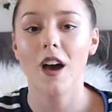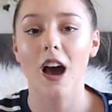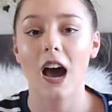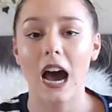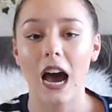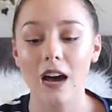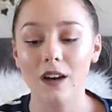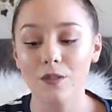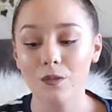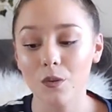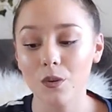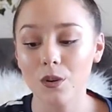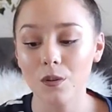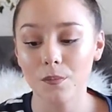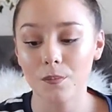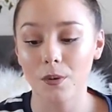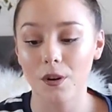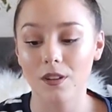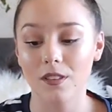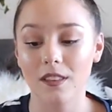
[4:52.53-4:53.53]
I've
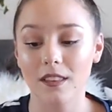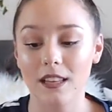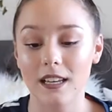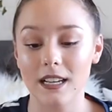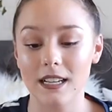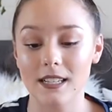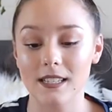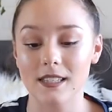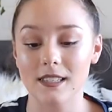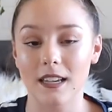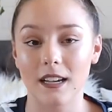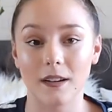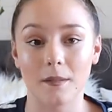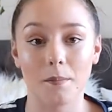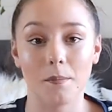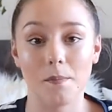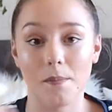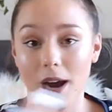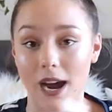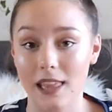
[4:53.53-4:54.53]
worn both of these
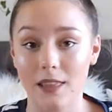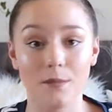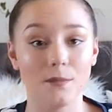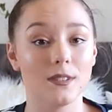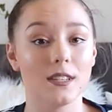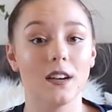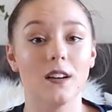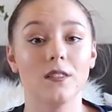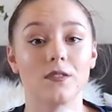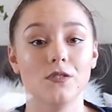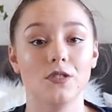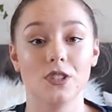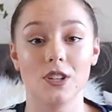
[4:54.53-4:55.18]
like by themselves,